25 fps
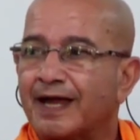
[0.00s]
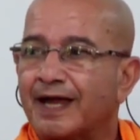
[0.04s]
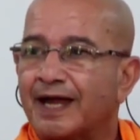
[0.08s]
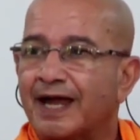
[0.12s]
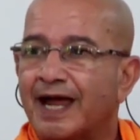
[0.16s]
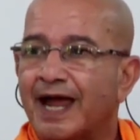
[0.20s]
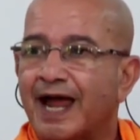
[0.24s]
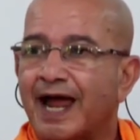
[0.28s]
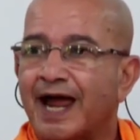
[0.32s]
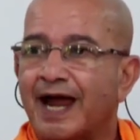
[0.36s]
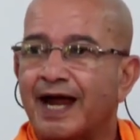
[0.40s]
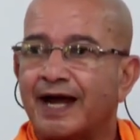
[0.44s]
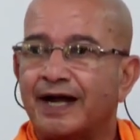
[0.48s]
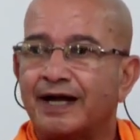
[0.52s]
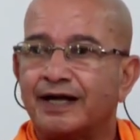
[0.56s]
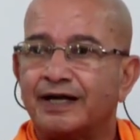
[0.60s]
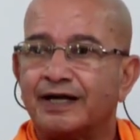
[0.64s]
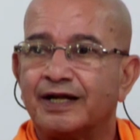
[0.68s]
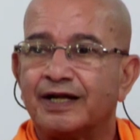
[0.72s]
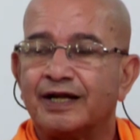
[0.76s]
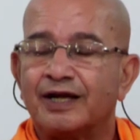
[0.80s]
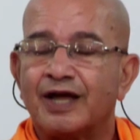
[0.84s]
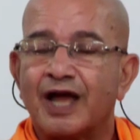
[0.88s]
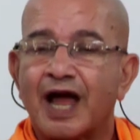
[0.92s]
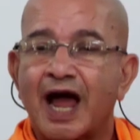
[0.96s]
and
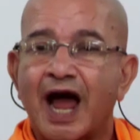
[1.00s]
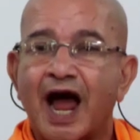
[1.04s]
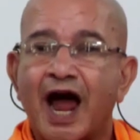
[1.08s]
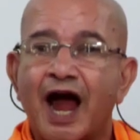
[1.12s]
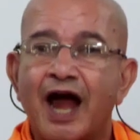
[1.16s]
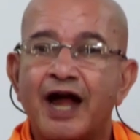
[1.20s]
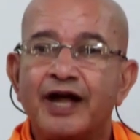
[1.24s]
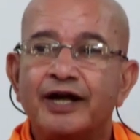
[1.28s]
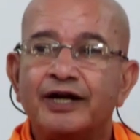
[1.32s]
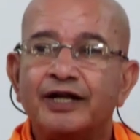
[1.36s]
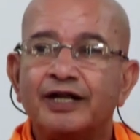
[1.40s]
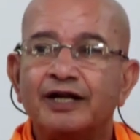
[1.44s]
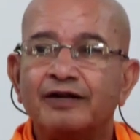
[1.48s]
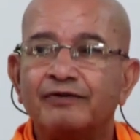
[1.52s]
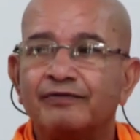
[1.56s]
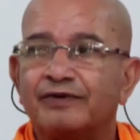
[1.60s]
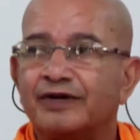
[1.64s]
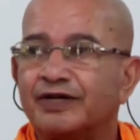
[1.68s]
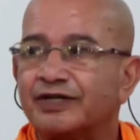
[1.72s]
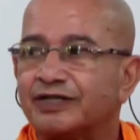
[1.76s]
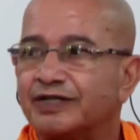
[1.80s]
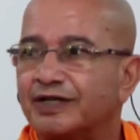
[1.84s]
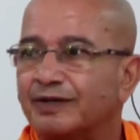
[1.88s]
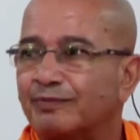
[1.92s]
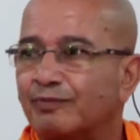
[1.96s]
idol
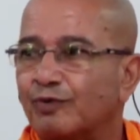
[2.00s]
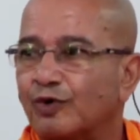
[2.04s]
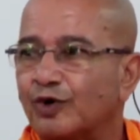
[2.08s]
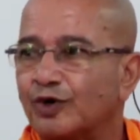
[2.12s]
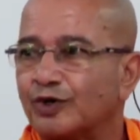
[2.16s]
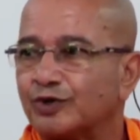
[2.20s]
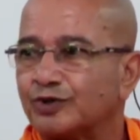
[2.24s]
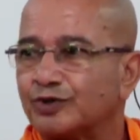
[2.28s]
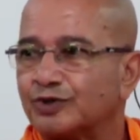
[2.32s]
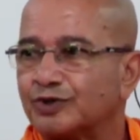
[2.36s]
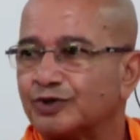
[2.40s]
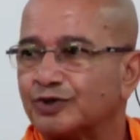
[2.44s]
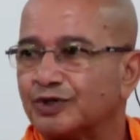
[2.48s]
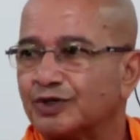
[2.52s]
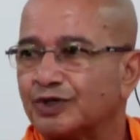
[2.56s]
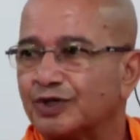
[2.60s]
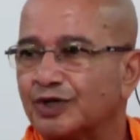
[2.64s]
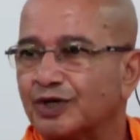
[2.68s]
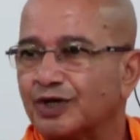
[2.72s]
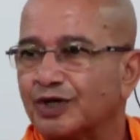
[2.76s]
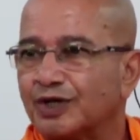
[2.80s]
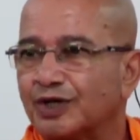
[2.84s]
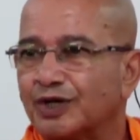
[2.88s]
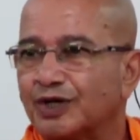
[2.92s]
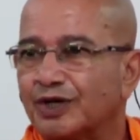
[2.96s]
worship was
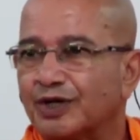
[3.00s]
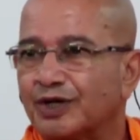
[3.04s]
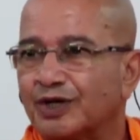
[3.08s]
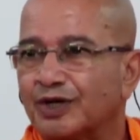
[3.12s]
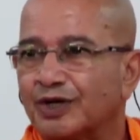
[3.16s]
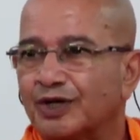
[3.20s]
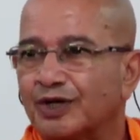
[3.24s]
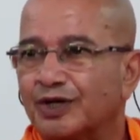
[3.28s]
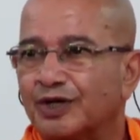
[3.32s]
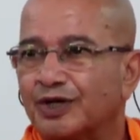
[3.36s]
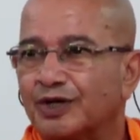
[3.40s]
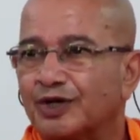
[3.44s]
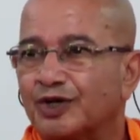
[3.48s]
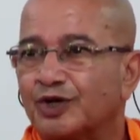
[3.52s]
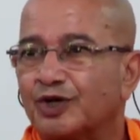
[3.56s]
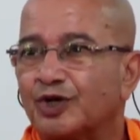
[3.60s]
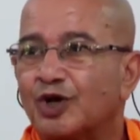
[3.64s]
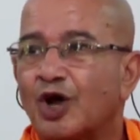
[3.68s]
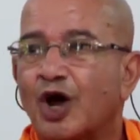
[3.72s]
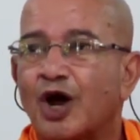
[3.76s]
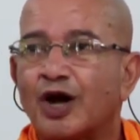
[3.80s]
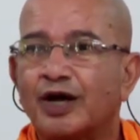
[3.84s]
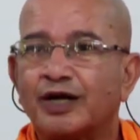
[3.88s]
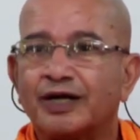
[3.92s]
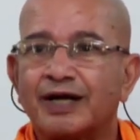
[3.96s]

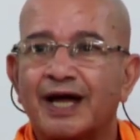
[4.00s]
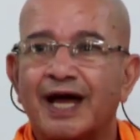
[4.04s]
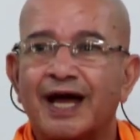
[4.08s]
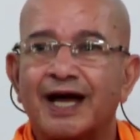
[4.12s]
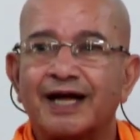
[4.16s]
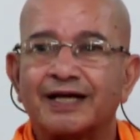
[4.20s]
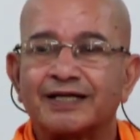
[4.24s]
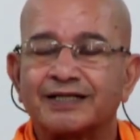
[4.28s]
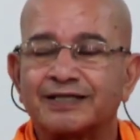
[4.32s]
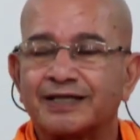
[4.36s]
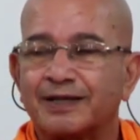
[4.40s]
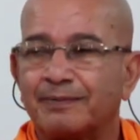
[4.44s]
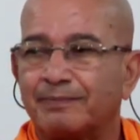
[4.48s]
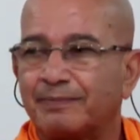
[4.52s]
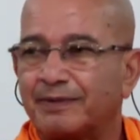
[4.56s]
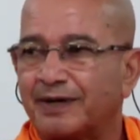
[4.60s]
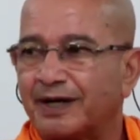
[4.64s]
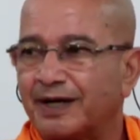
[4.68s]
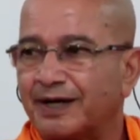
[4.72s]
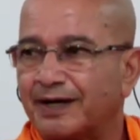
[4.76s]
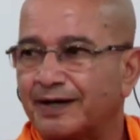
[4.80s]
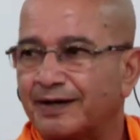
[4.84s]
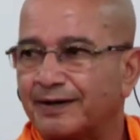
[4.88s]
not accepted.